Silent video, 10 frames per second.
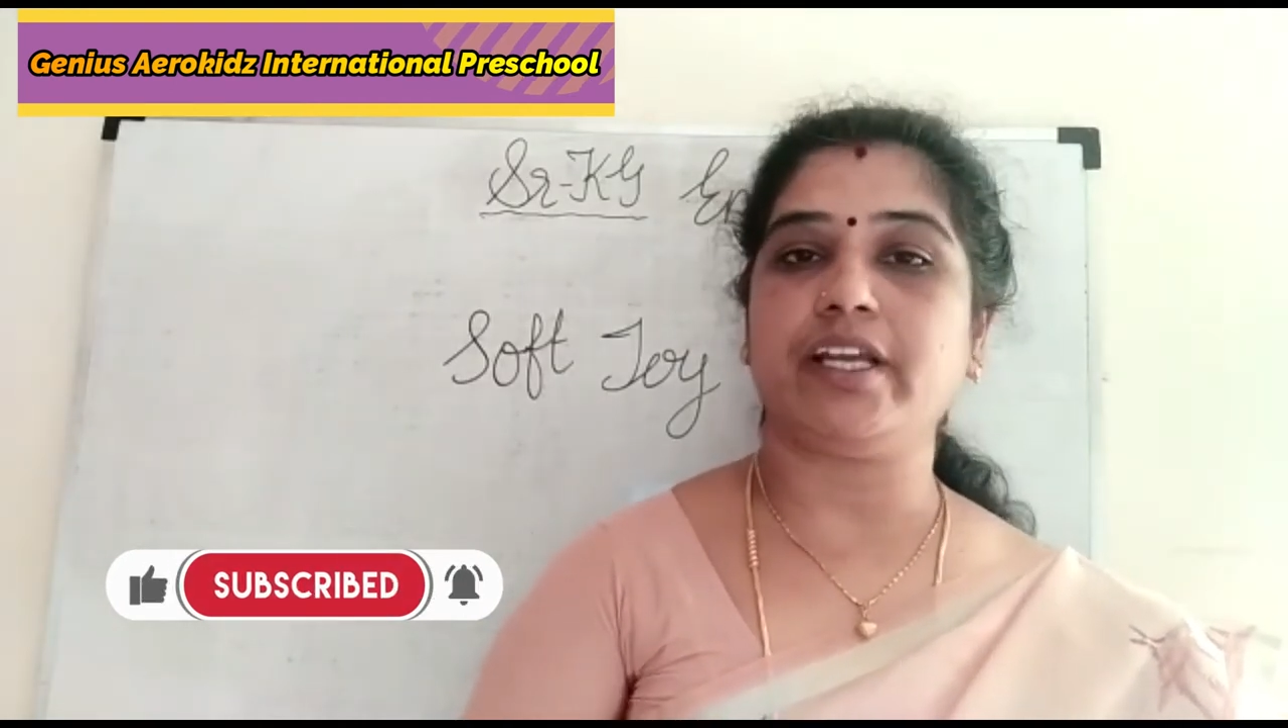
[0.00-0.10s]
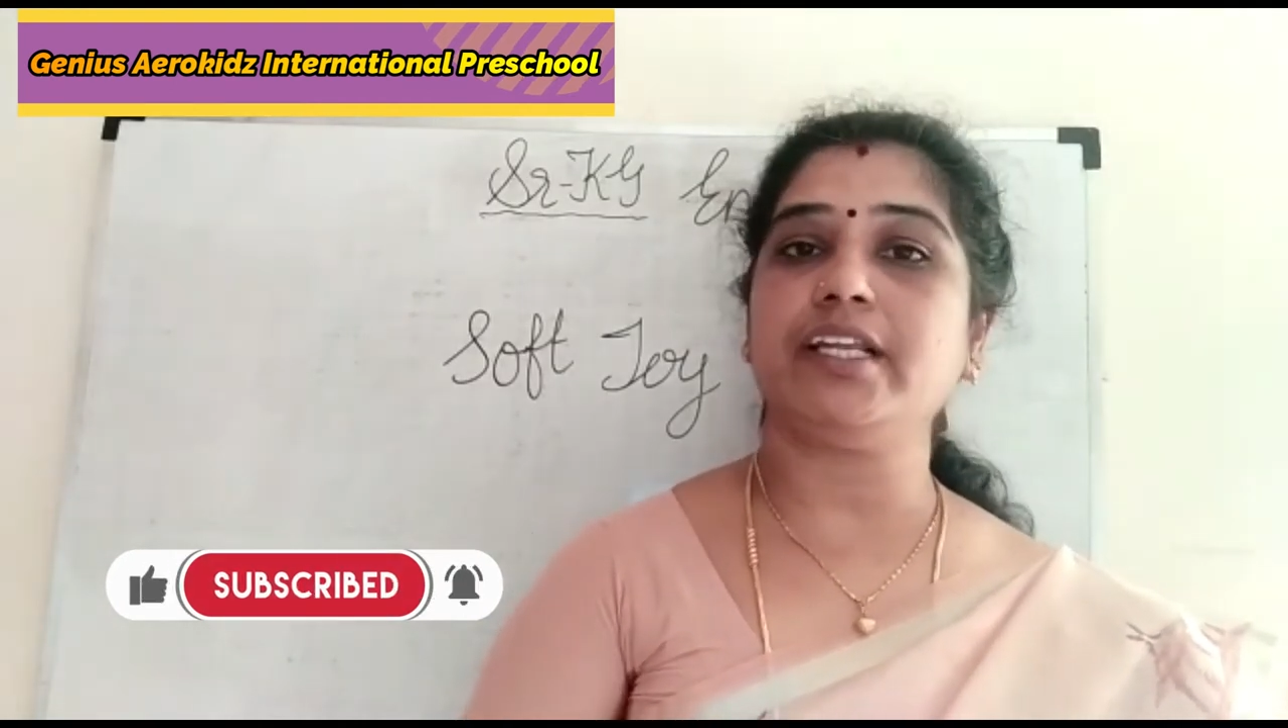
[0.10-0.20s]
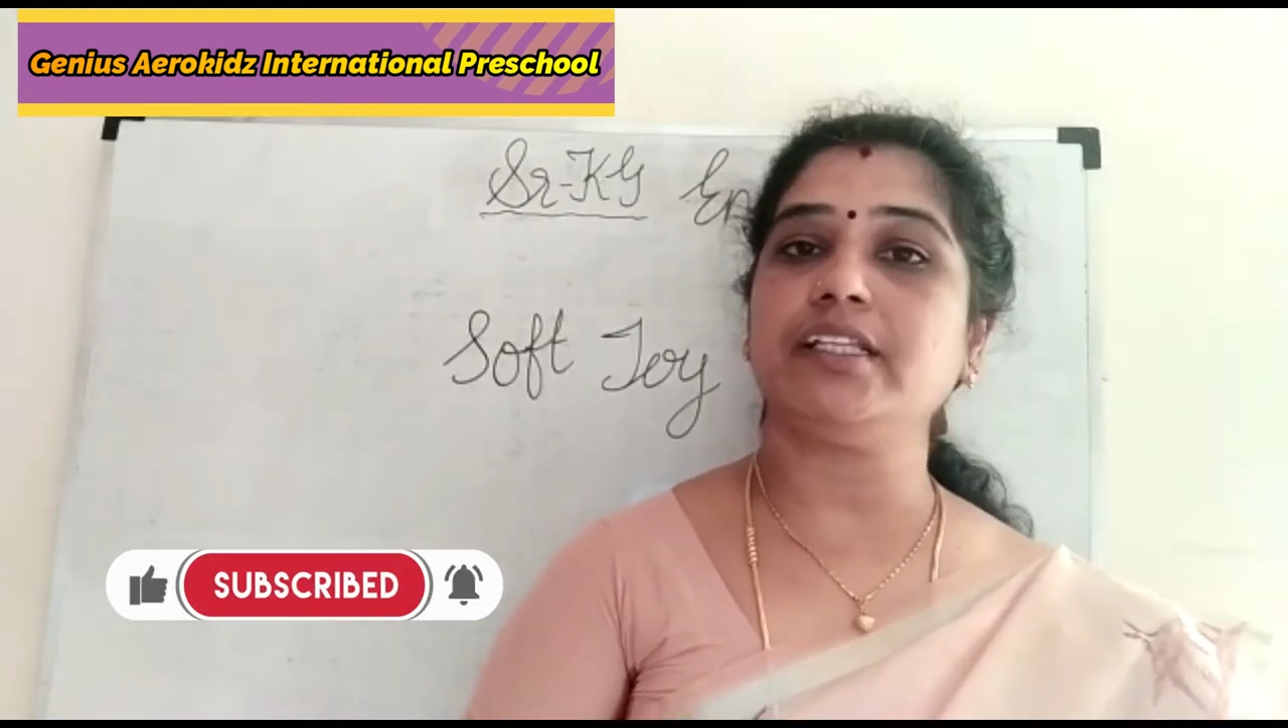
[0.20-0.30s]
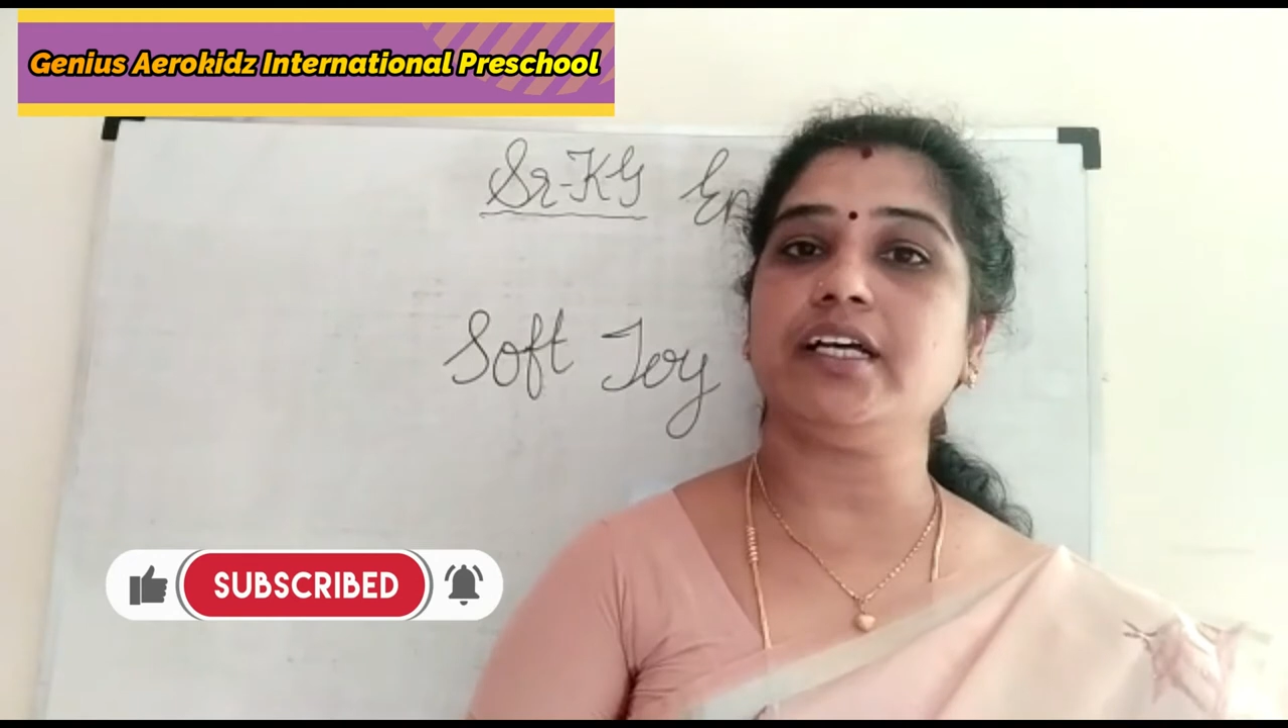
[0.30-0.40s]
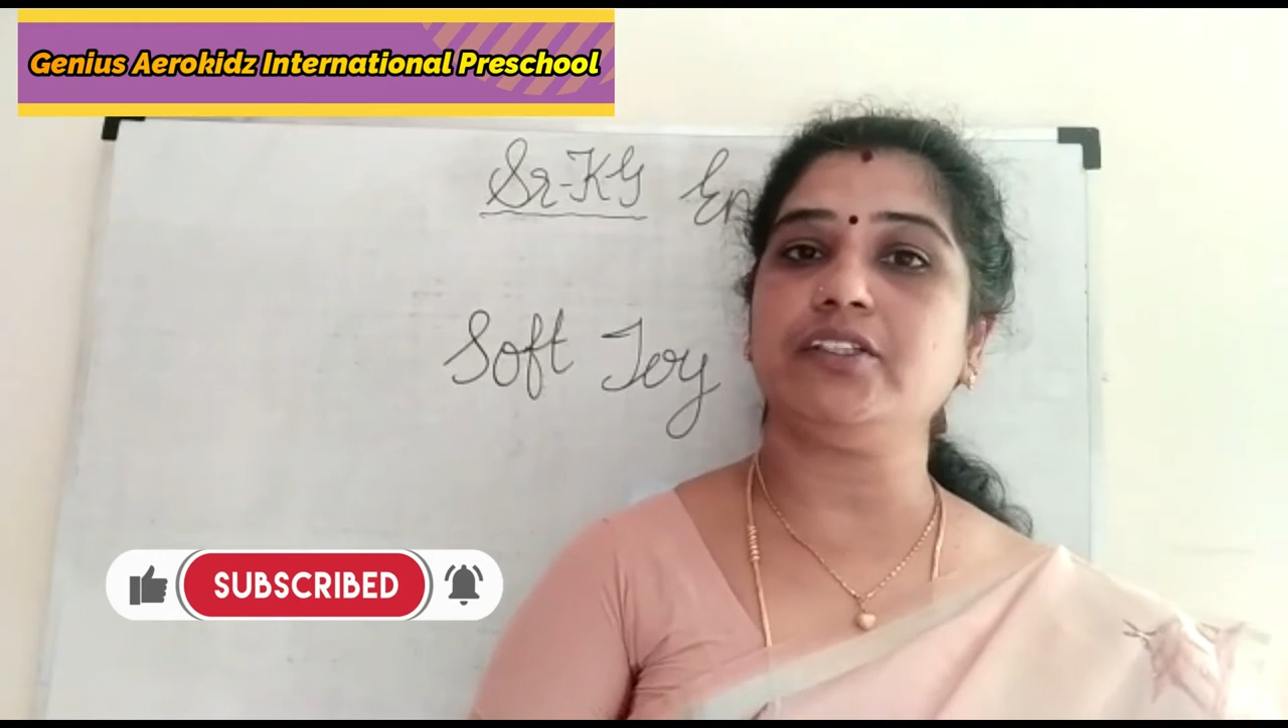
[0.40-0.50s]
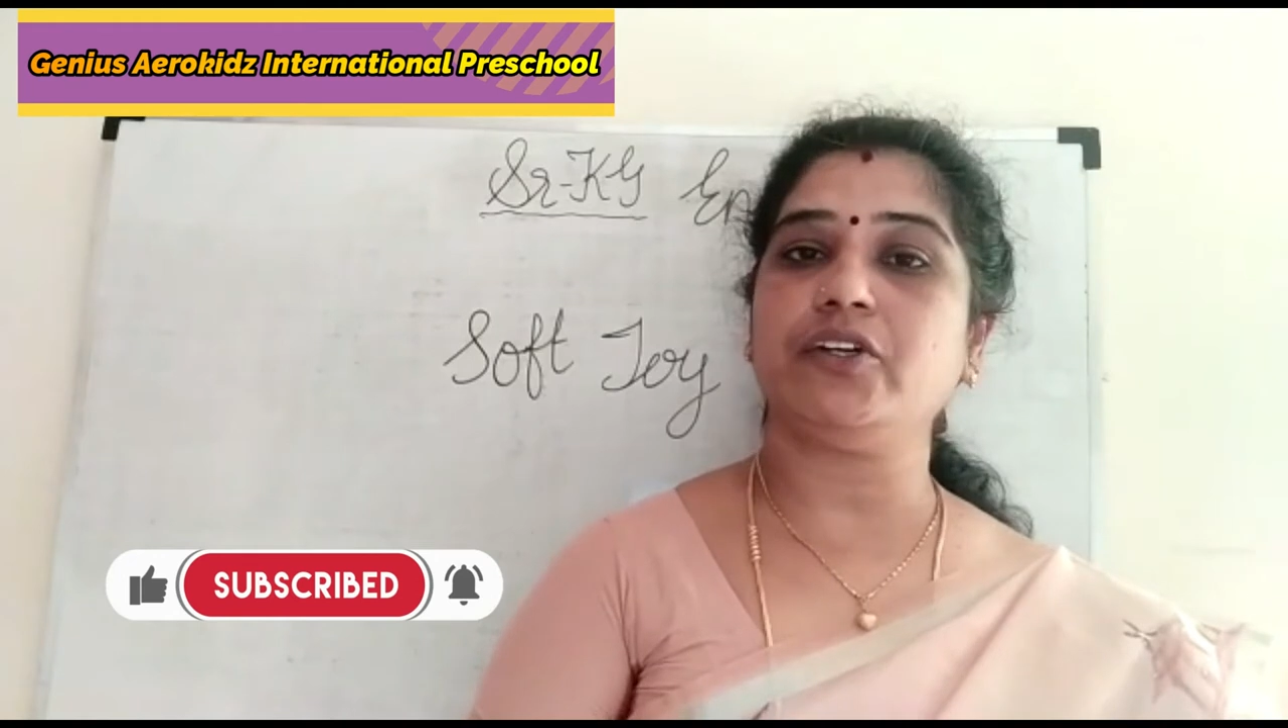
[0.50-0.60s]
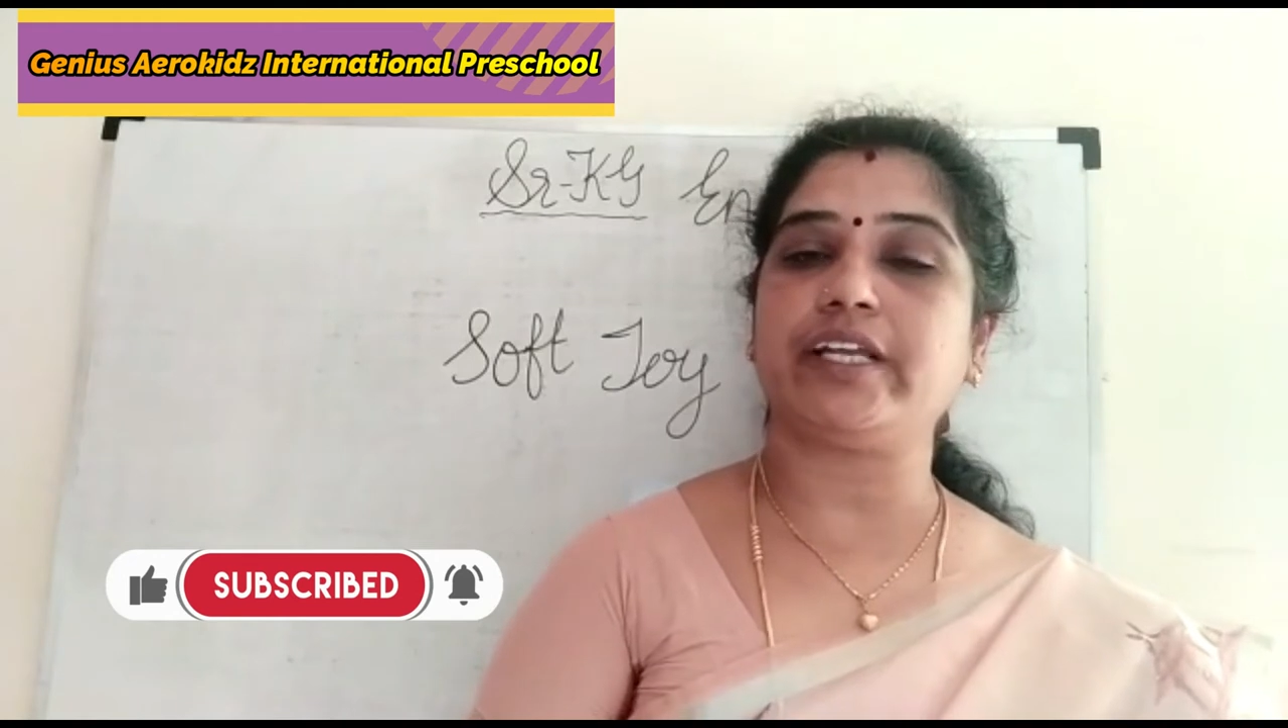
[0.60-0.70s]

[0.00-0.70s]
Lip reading: What is